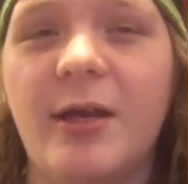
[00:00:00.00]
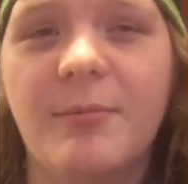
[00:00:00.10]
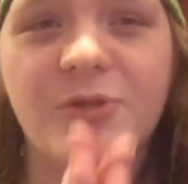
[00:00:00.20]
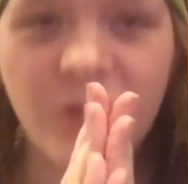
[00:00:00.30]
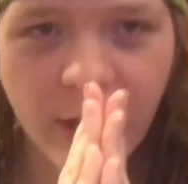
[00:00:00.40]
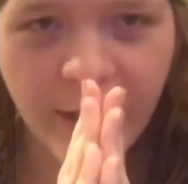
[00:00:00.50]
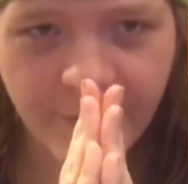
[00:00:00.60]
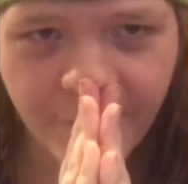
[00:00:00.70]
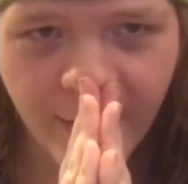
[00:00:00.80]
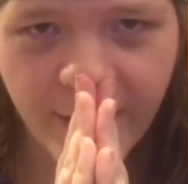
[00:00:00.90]
and I'm sorry
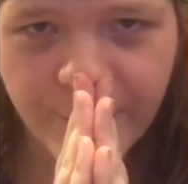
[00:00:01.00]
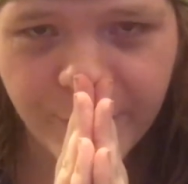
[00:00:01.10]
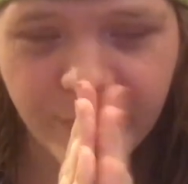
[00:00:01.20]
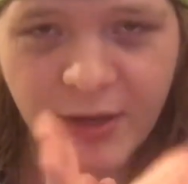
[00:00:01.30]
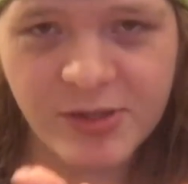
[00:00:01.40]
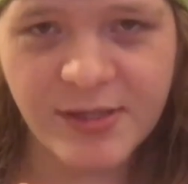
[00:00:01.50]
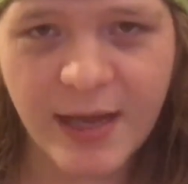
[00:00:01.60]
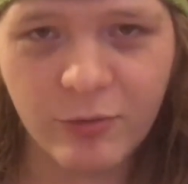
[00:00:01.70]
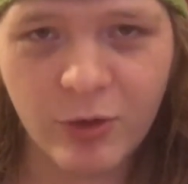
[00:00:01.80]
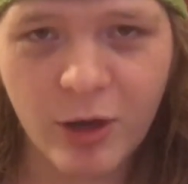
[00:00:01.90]
if I am pronouncing
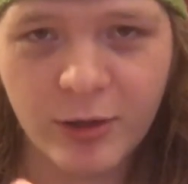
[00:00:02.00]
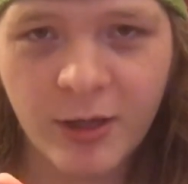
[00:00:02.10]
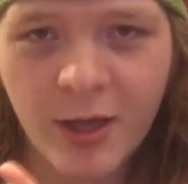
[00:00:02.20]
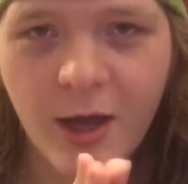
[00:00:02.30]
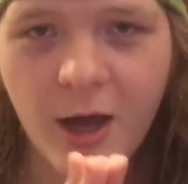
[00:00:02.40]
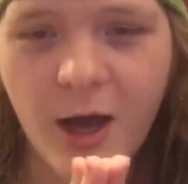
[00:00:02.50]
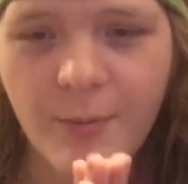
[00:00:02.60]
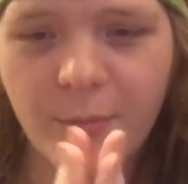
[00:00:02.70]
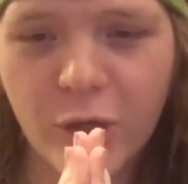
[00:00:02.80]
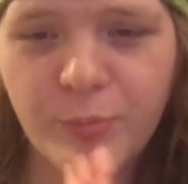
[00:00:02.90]
that wrong.
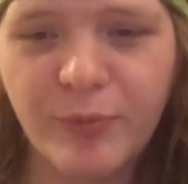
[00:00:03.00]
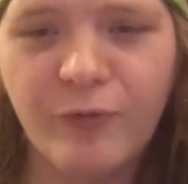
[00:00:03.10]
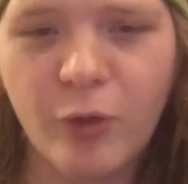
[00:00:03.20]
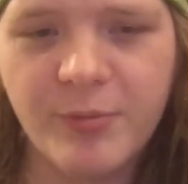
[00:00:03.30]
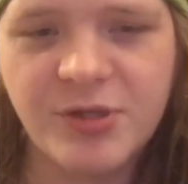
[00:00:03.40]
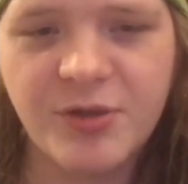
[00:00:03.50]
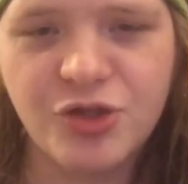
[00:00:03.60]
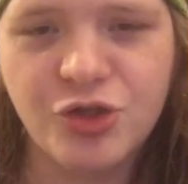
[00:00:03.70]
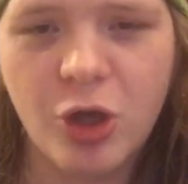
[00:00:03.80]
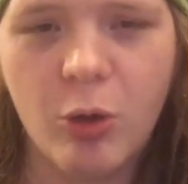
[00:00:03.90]
Her performance in the
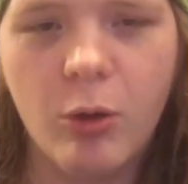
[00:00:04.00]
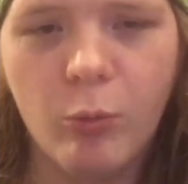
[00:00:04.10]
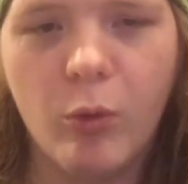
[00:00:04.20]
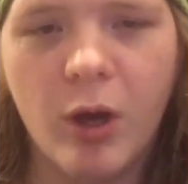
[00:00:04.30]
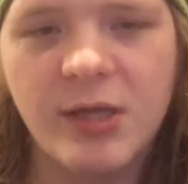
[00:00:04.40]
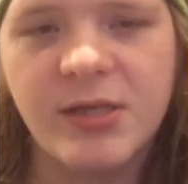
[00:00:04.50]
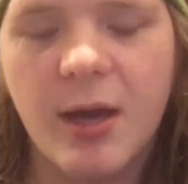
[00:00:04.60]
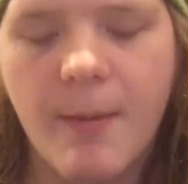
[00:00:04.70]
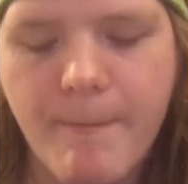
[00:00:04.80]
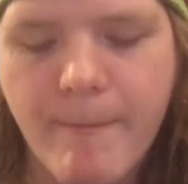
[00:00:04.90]
show was
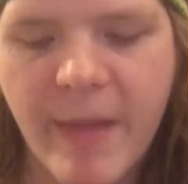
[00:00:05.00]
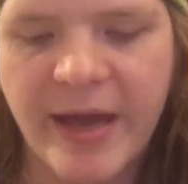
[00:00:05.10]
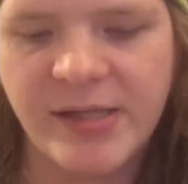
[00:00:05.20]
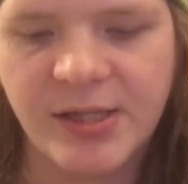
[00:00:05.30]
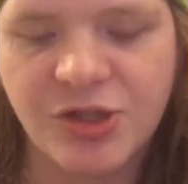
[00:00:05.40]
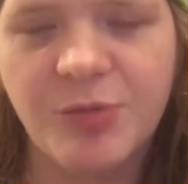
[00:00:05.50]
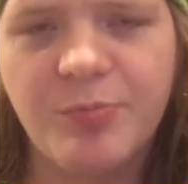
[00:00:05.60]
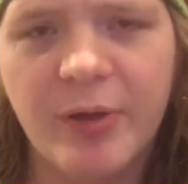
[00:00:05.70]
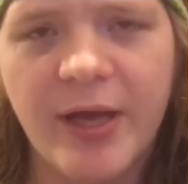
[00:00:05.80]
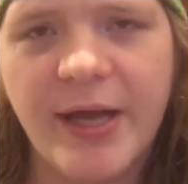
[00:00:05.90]
amazing. She
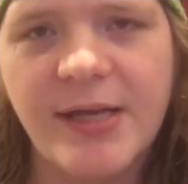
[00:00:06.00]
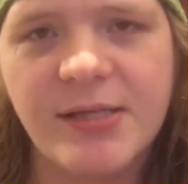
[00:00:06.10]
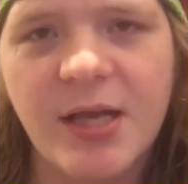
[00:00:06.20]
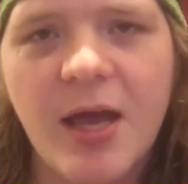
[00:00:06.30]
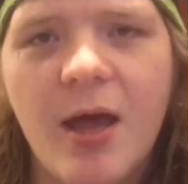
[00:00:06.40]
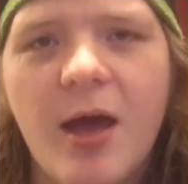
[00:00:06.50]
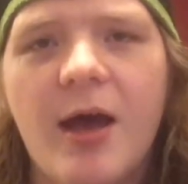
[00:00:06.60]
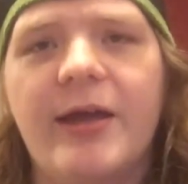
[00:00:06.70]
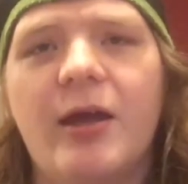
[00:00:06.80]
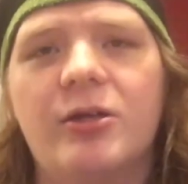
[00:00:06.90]
plays
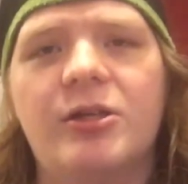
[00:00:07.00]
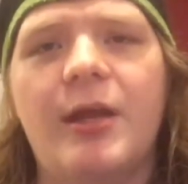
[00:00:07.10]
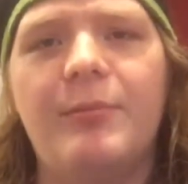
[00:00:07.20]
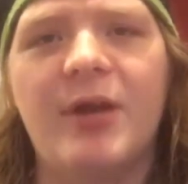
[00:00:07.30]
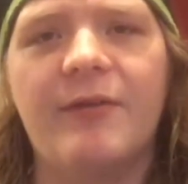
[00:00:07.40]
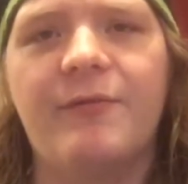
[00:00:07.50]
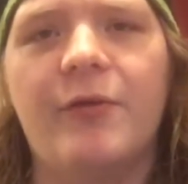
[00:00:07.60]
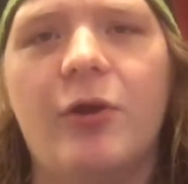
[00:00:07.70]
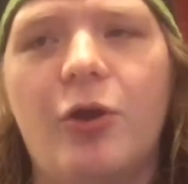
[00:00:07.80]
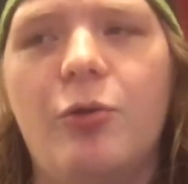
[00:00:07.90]
a character named
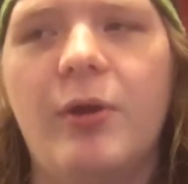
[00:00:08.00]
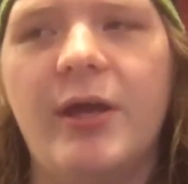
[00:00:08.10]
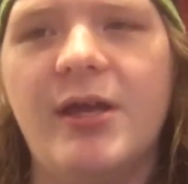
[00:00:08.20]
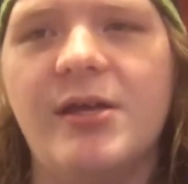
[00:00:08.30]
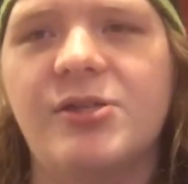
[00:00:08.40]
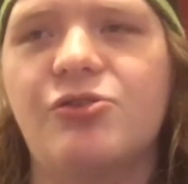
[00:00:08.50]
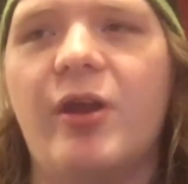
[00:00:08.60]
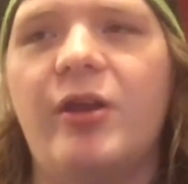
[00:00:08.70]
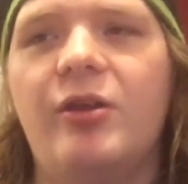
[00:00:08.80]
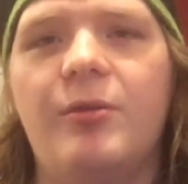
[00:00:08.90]
Yennefer who is
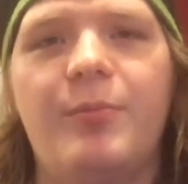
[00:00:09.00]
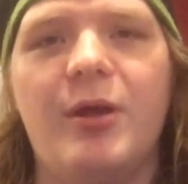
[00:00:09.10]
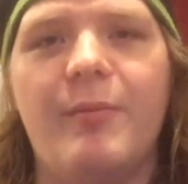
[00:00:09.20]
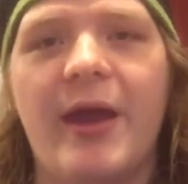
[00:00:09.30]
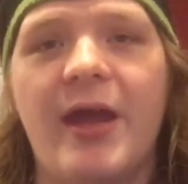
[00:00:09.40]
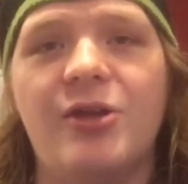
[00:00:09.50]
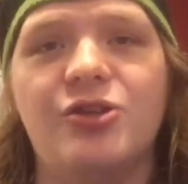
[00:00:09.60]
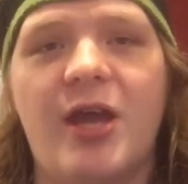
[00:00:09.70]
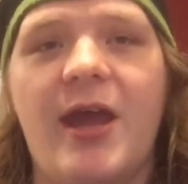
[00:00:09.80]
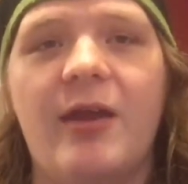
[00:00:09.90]
training to be a mage,
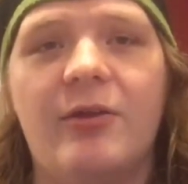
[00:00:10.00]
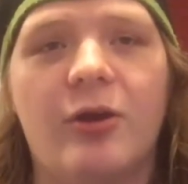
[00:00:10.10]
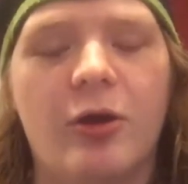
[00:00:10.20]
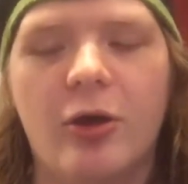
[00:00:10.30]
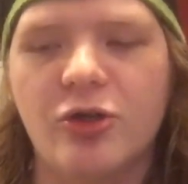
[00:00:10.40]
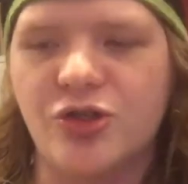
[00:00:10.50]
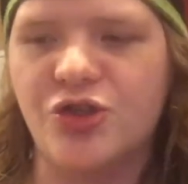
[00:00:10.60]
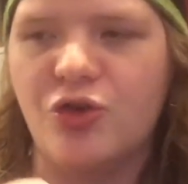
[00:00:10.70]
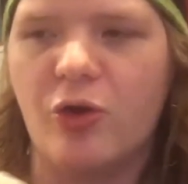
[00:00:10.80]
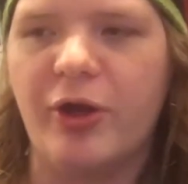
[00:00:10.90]
and her
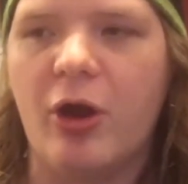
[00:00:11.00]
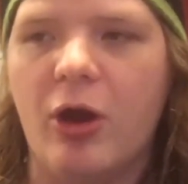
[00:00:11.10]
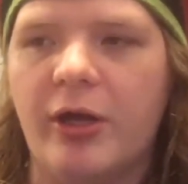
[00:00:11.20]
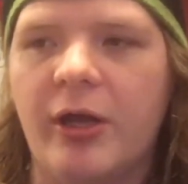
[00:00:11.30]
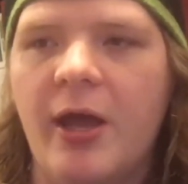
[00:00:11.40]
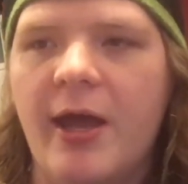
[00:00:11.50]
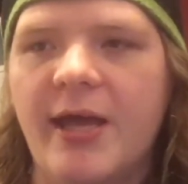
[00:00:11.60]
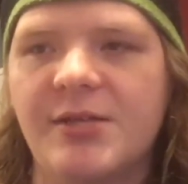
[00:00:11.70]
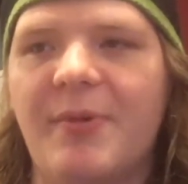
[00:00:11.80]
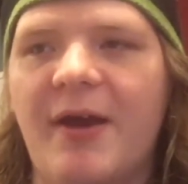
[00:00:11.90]
story arc
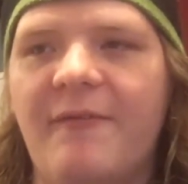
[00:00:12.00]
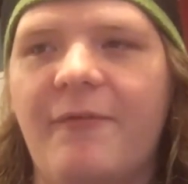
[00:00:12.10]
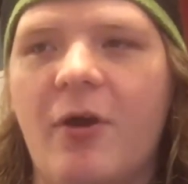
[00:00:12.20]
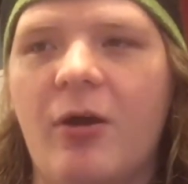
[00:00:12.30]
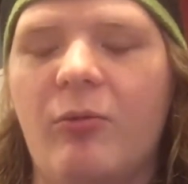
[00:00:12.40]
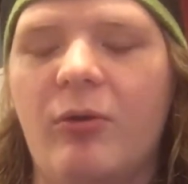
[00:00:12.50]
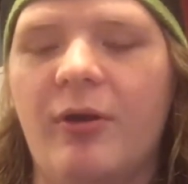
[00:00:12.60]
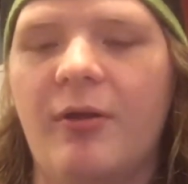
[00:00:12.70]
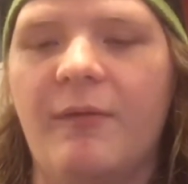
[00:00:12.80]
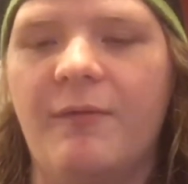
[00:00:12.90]
is by far one
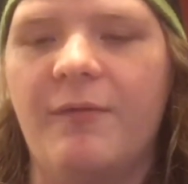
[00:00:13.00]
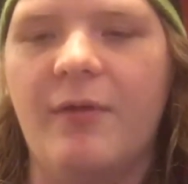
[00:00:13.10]
of